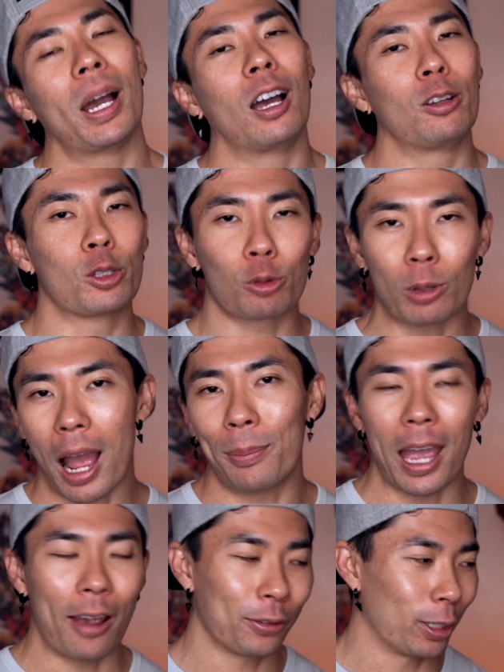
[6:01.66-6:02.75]
pound drop
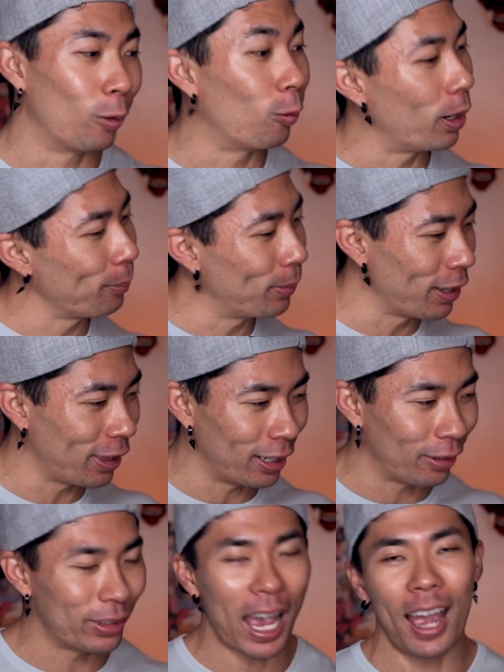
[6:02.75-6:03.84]
after 1 month
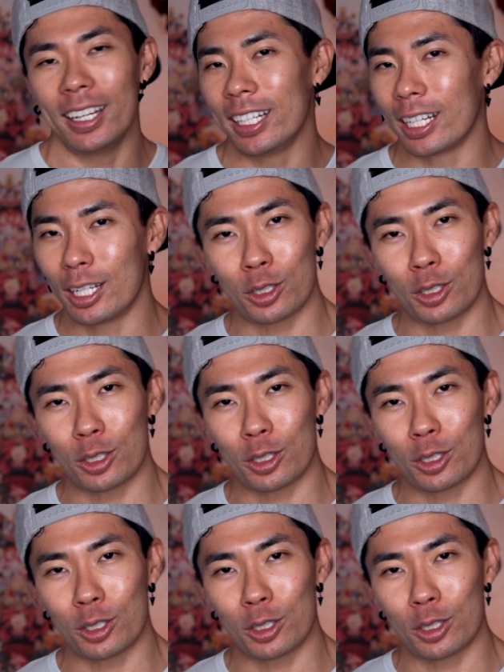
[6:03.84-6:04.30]
of dieting and